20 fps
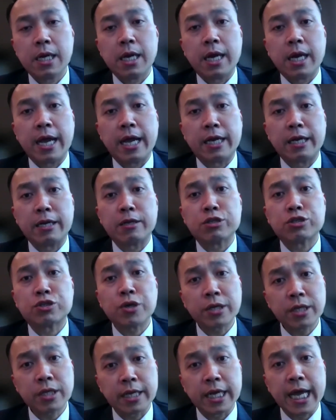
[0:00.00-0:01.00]
And
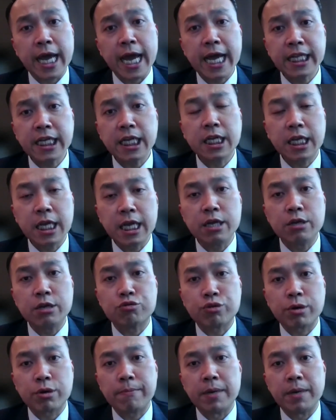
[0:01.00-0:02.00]
certainly ADT
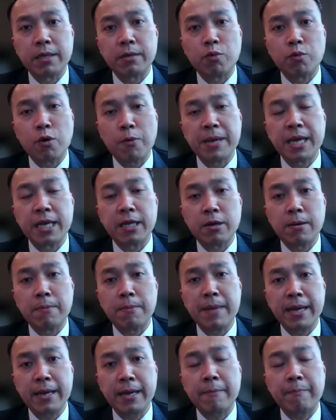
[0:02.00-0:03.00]
treatment will be the
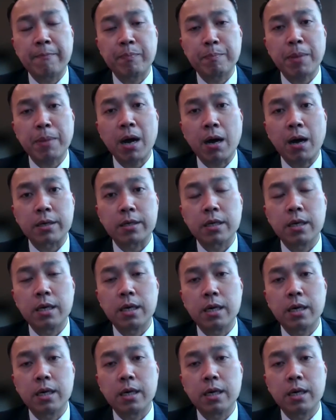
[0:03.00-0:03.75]
main part